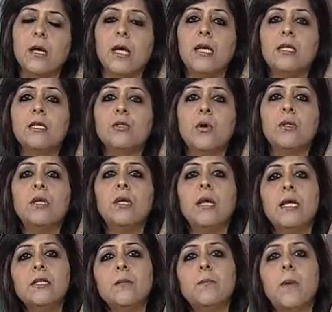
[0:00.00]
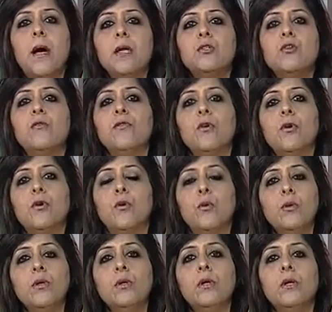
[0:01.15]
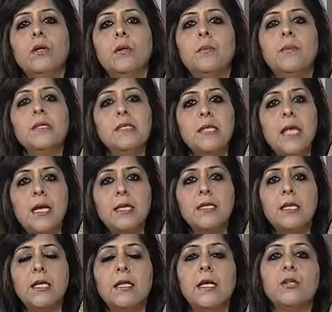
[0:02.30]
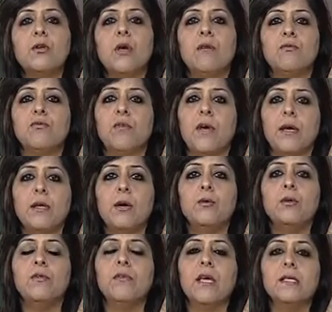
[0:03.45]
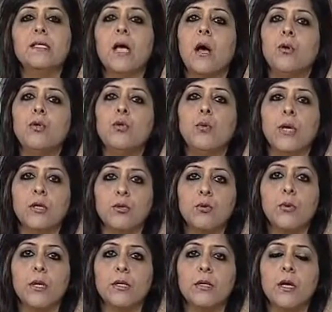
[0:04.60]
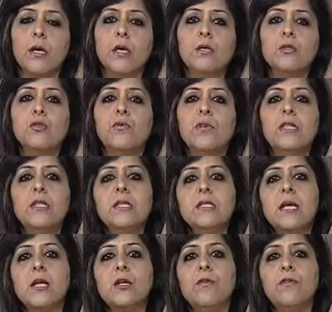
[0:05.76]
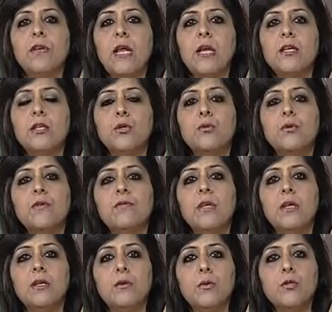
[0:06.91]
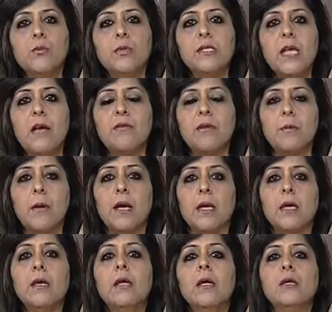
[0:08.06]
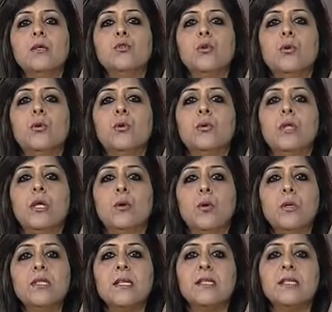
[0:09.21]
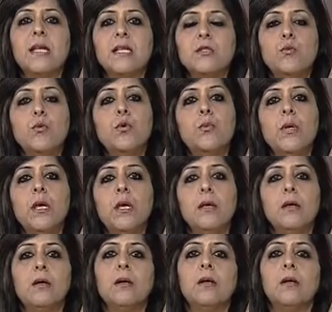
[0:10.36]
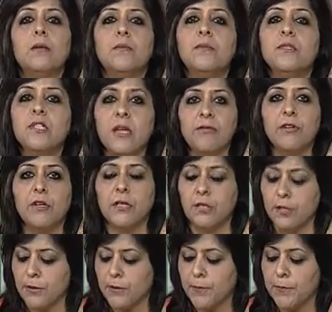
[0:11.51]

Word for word: It is on the later part of your own uh, personality that you have to find out the ways how you can do it. So, with this kind of an attitude, if the individuals have in mind, so the road success would be uh, definite.